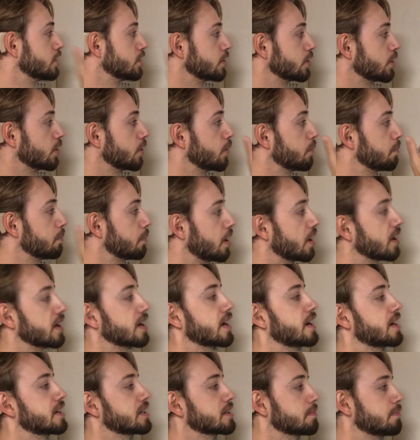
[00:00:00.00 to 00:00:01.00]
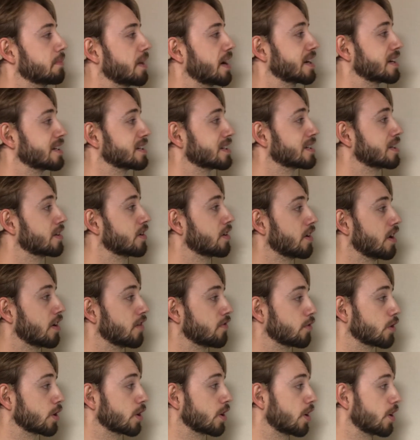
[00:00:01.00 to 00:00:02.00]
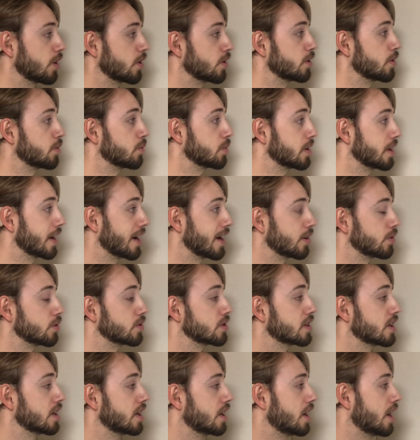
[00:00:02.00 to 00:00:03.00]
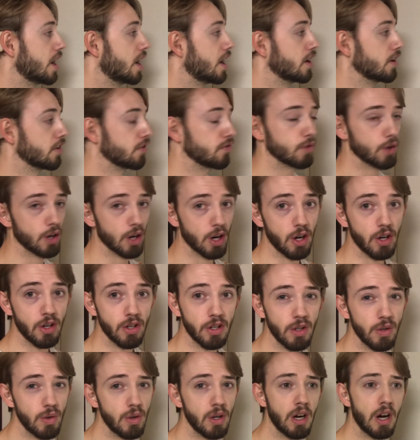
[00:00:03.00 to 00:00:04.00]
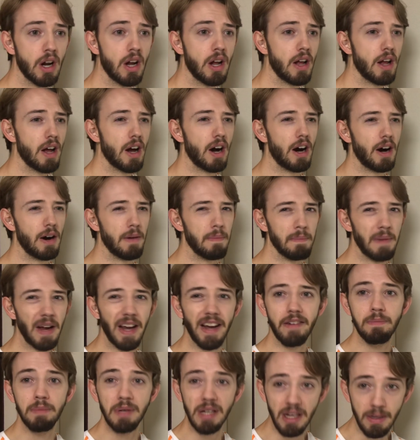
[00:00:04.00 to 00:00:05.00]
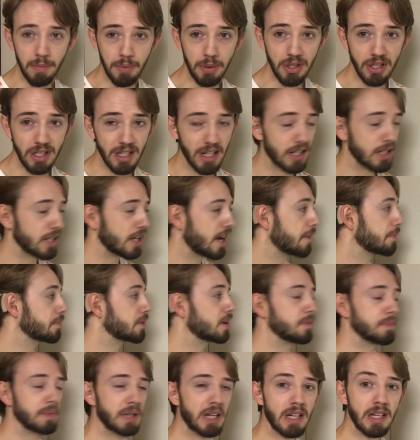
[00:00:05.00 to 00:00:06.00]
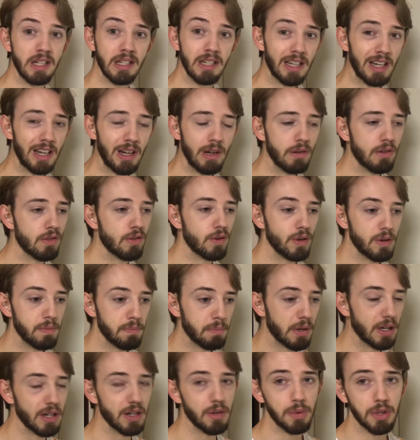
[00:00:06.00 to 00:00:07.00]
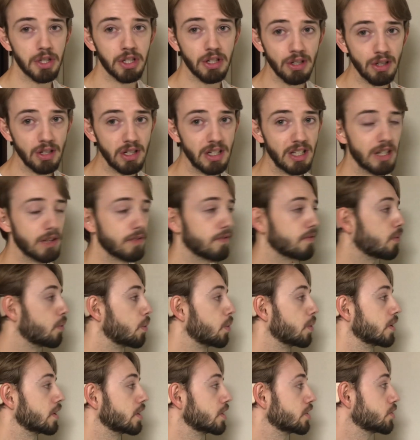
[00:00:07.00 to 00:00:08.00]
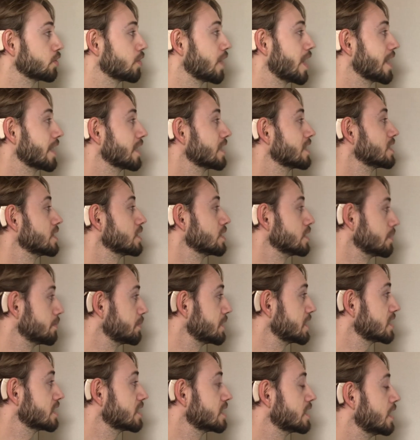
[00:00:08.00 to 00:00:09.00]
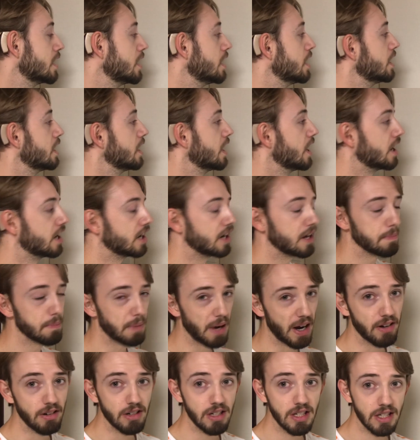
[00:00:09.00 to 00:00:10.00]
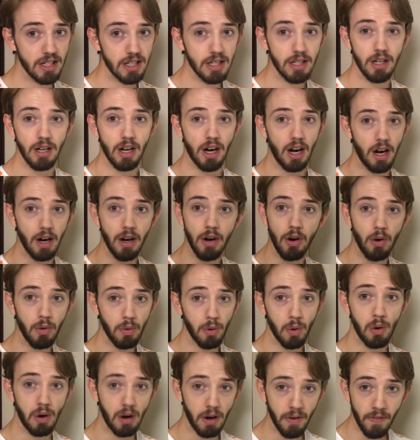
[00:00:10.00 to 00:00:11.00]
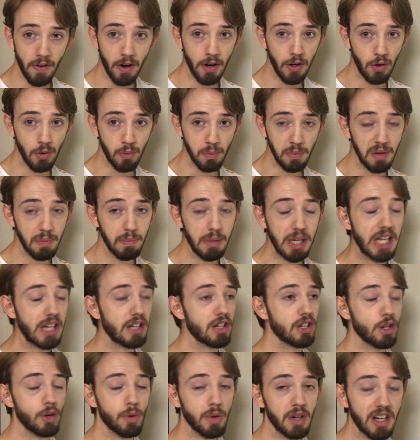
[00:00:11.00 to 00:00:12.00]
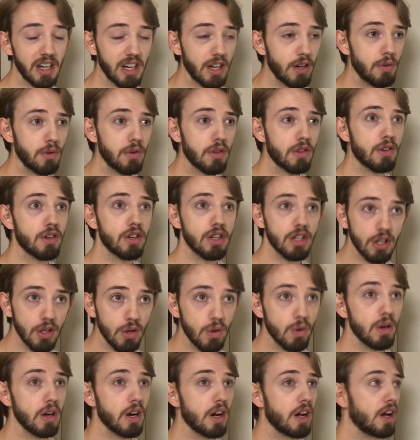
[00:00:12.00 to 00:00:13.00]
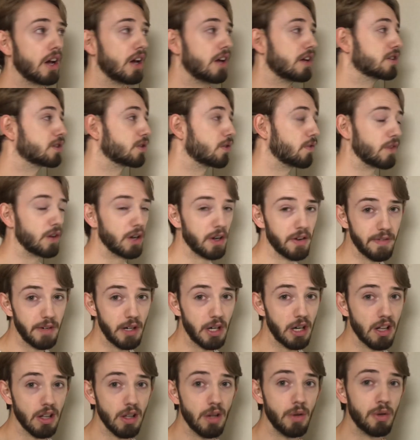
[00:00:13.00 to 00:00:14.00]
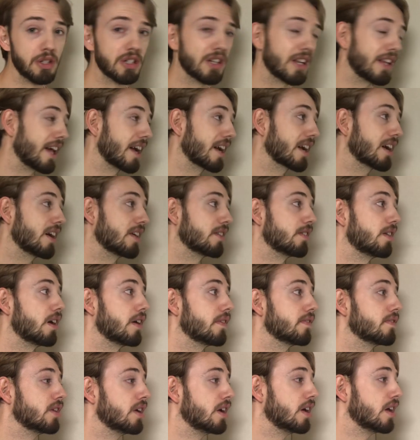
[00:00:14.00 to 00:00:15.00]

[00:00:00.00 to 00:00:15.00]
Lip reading: Zhou, Bottas, Magnussen, and Ricciardo were out. And Ricciardo may have been able to set a lap time to get into Q3, but it was deleted for track limits. And Perez qualified only P2 in Q2, so very, very close to that cutoff